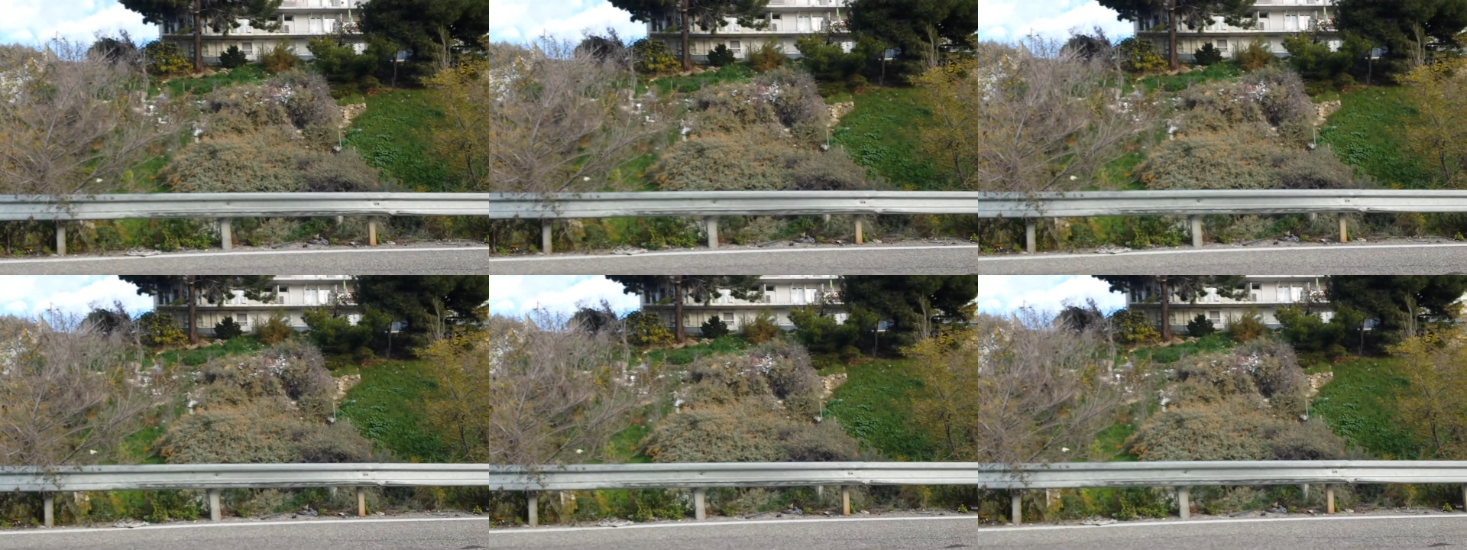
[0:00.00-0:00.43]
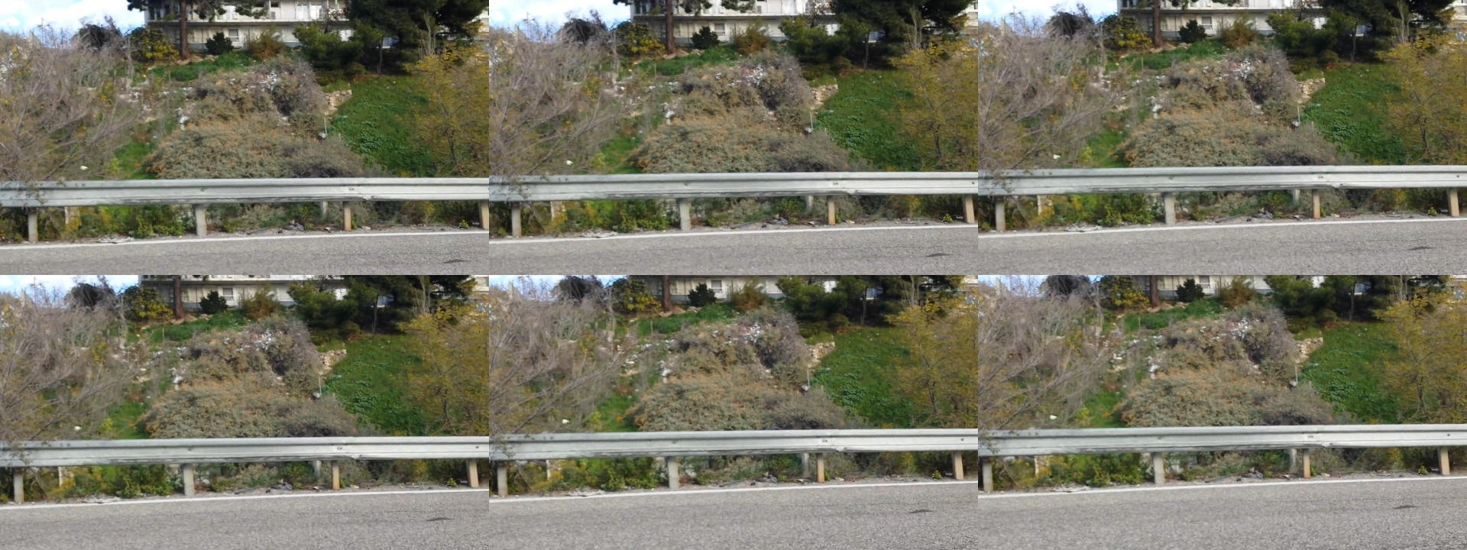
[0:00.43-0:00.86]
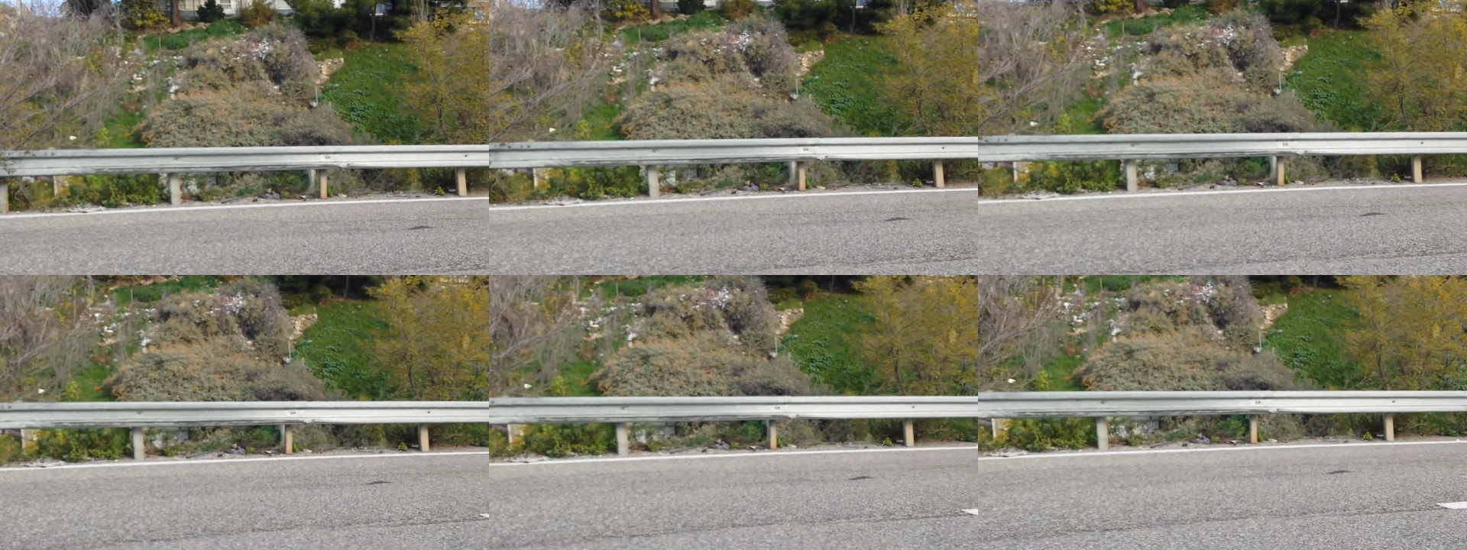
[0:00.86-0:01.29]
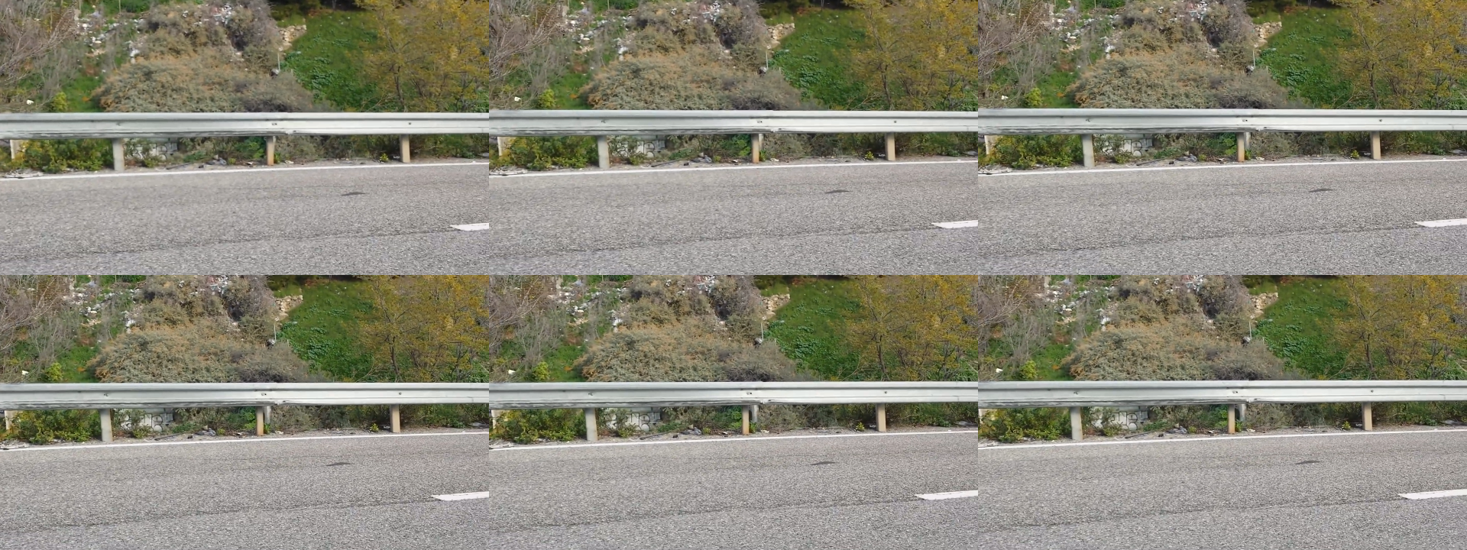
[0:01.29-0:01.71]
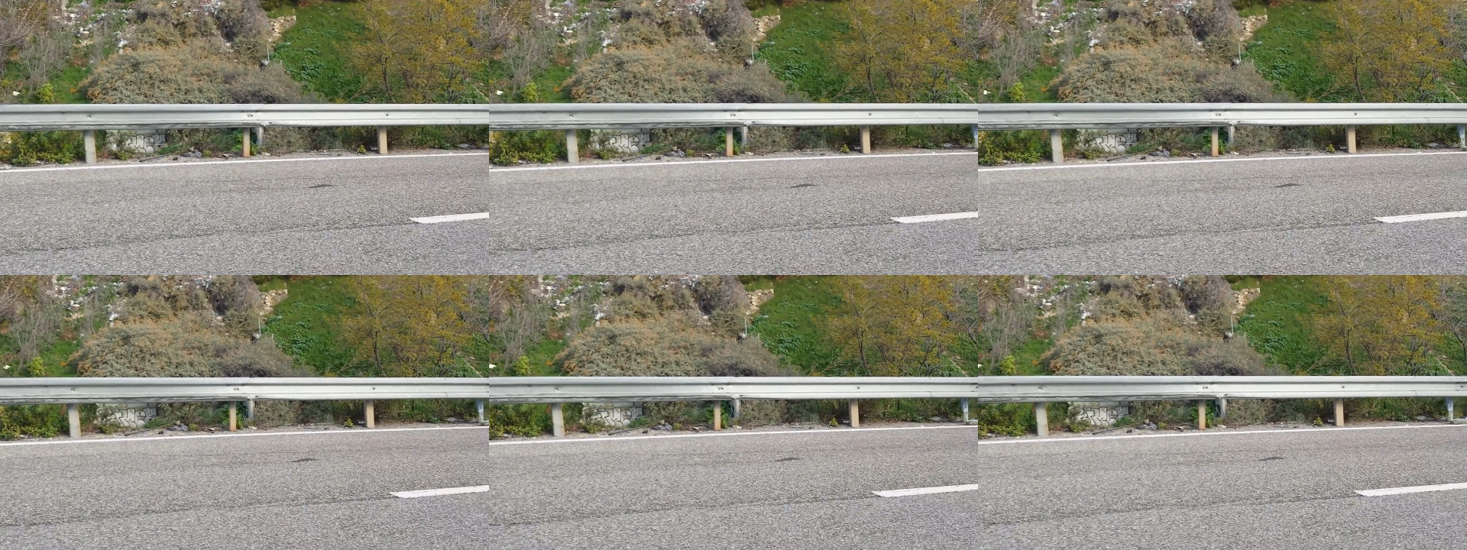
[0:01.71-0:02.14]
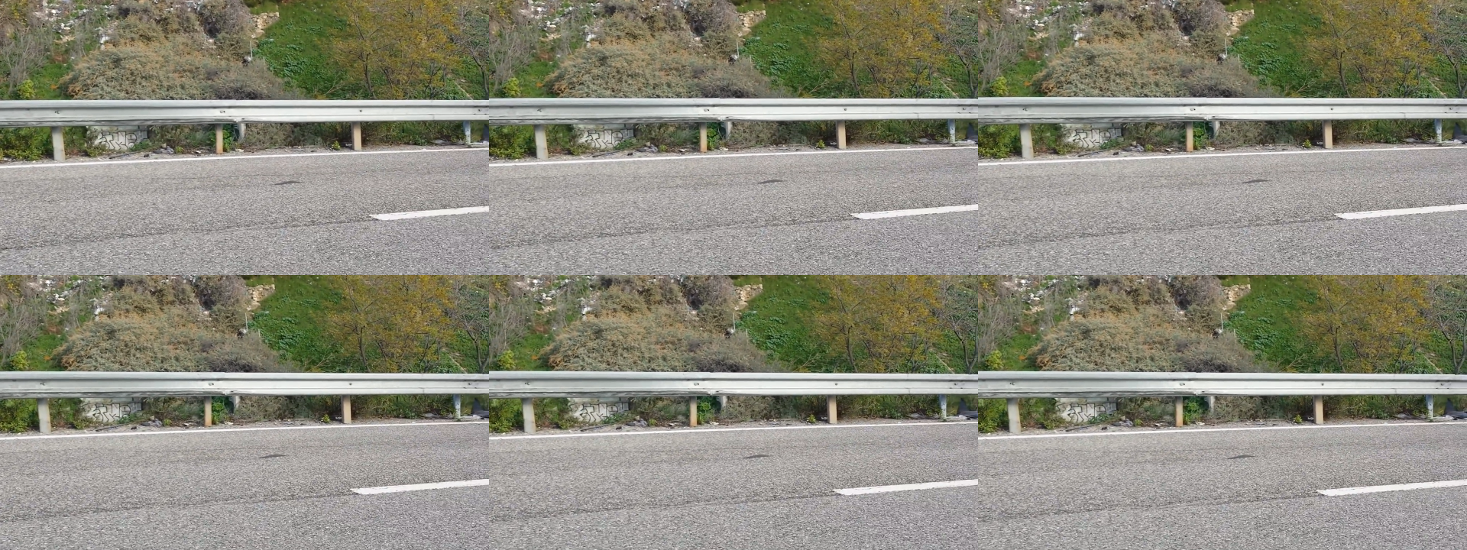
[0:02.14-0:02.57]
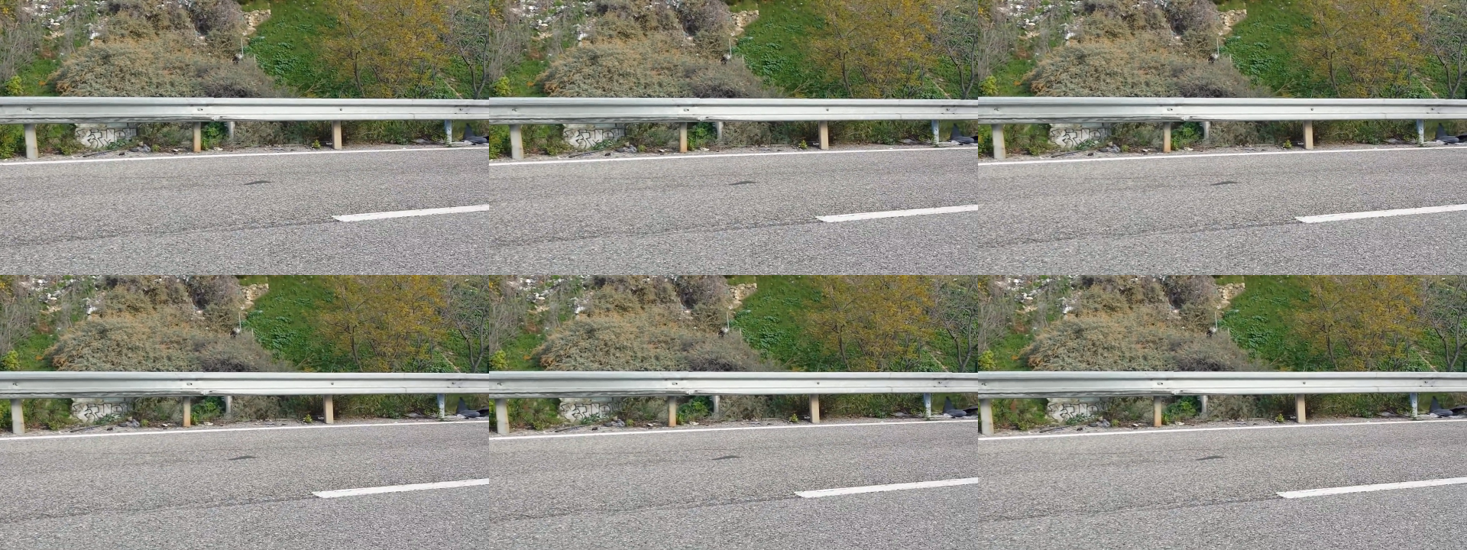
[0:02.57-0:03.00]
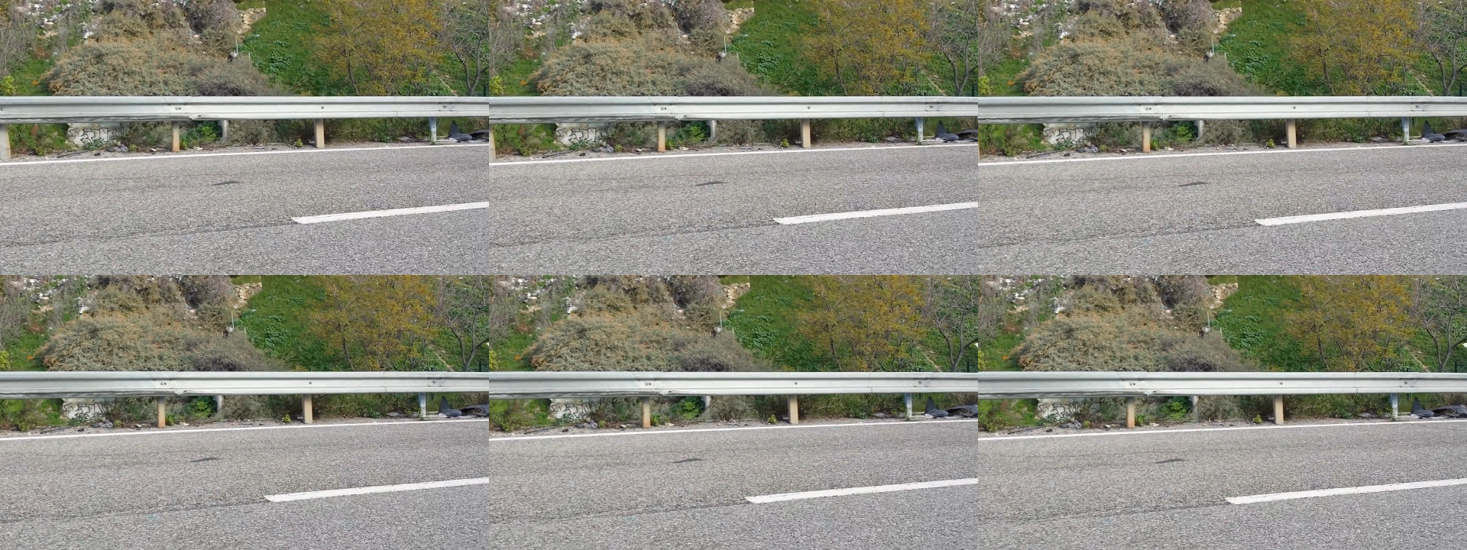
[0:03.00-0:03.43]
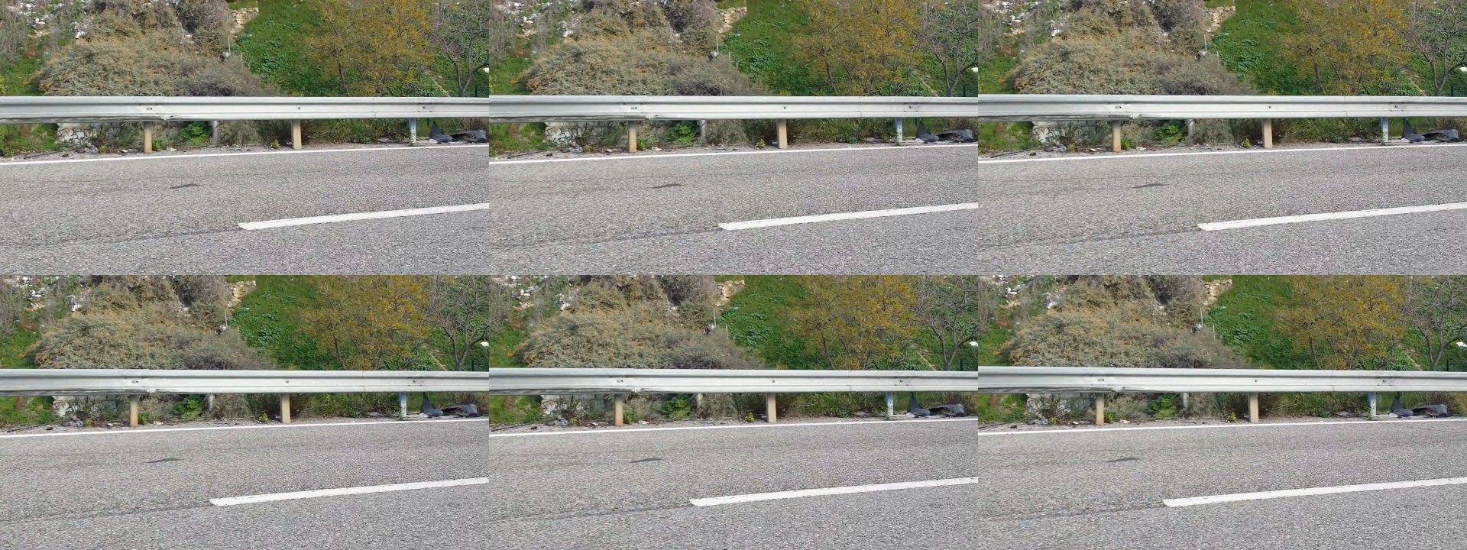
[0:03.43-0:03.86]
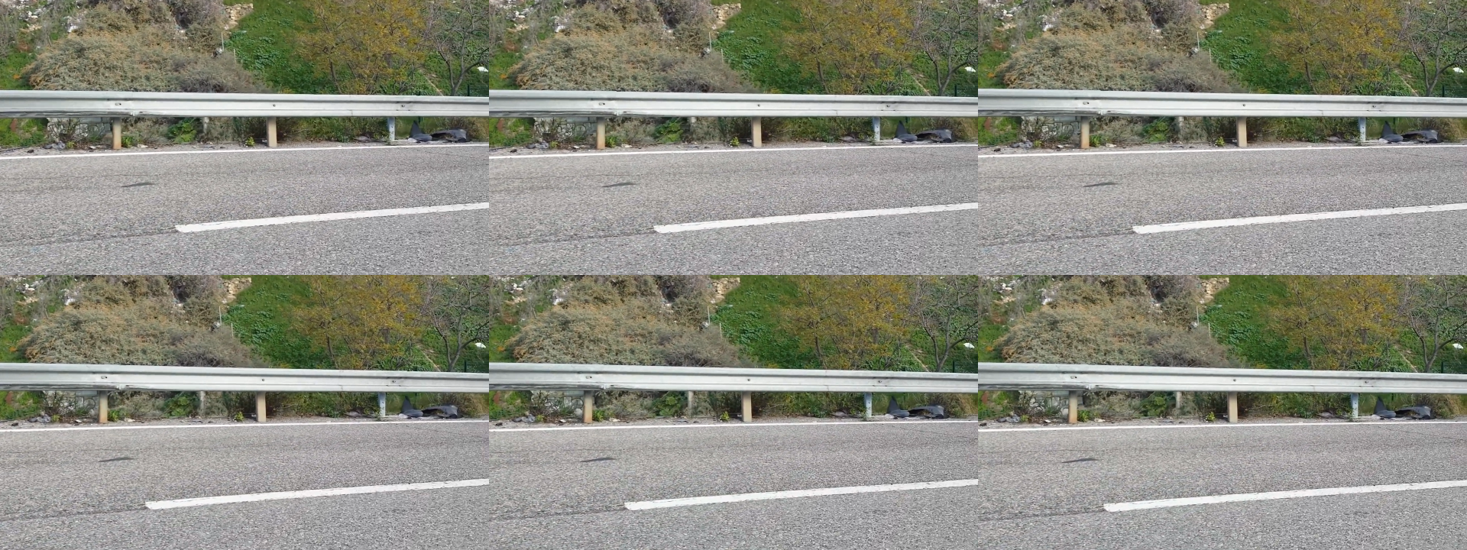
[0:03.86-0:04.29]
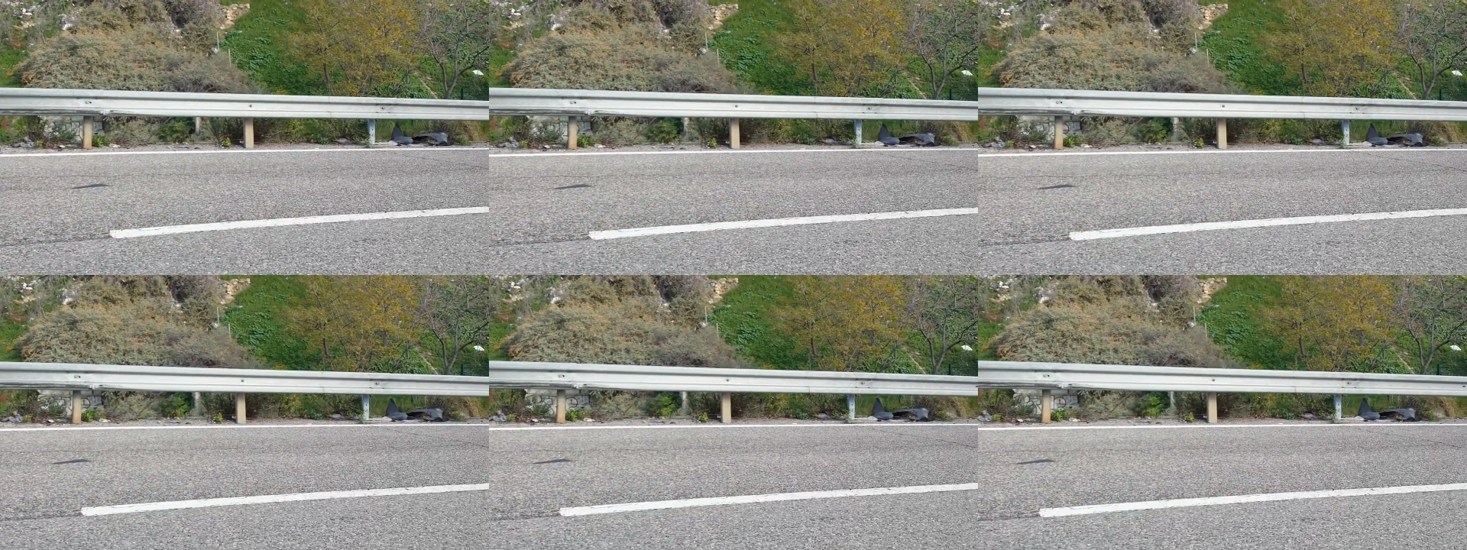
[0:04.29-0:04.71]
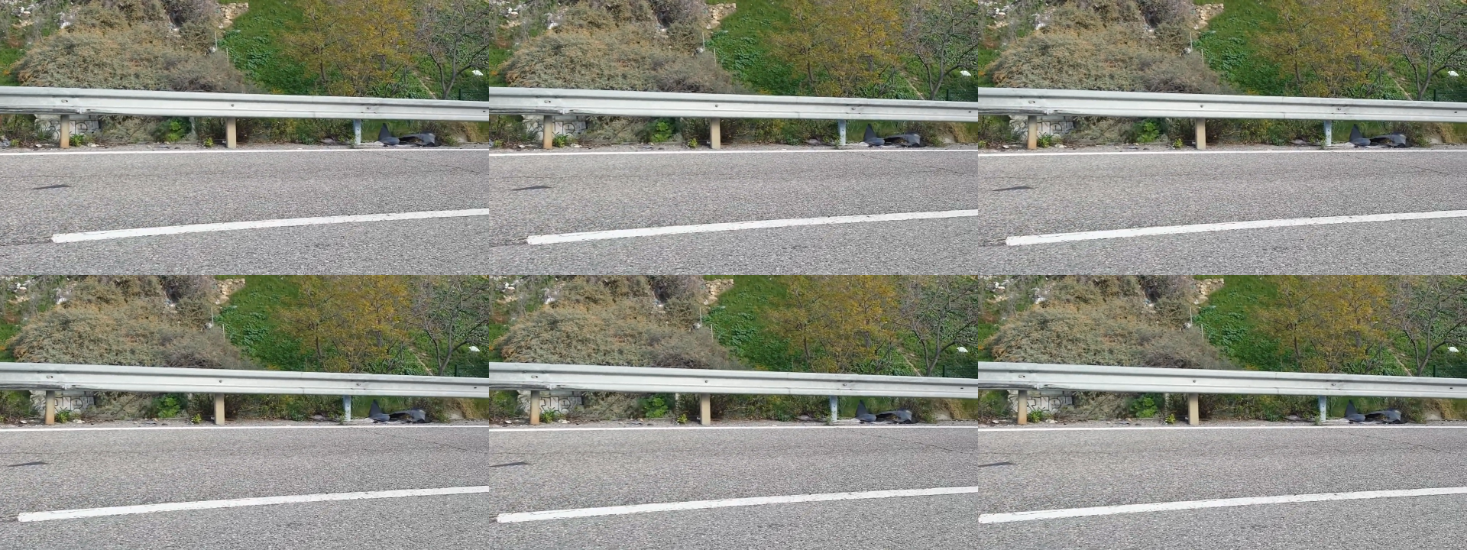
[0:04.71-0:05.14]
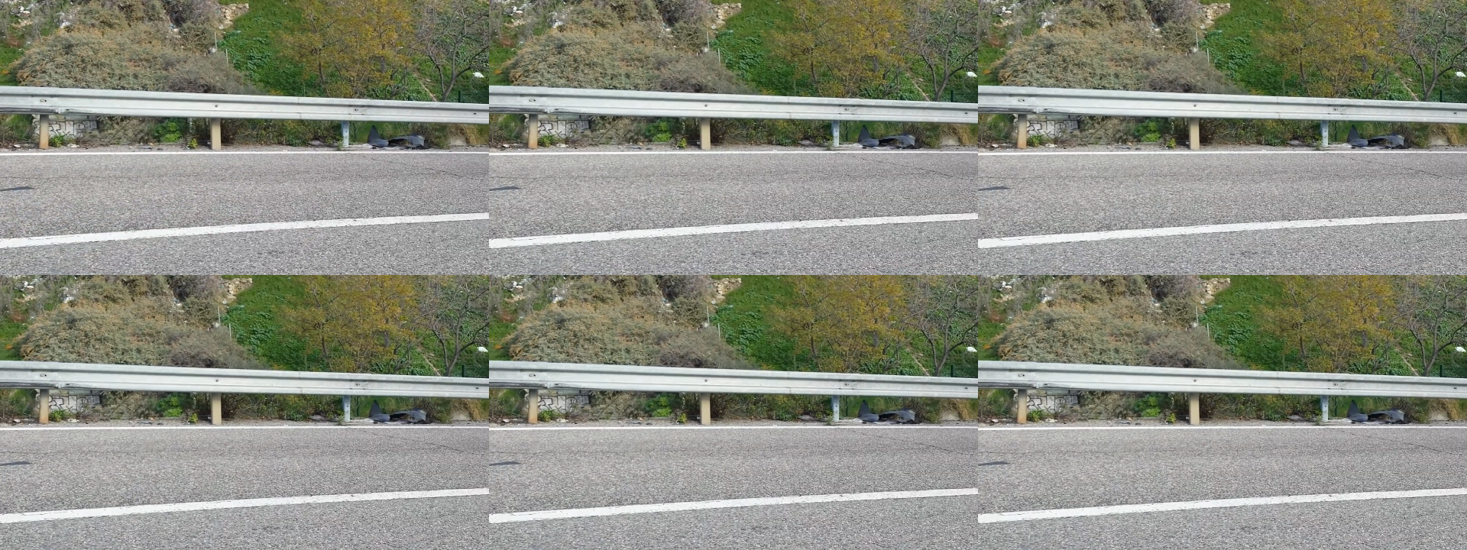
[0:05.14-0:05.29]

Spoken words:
[unreadable: no face in view]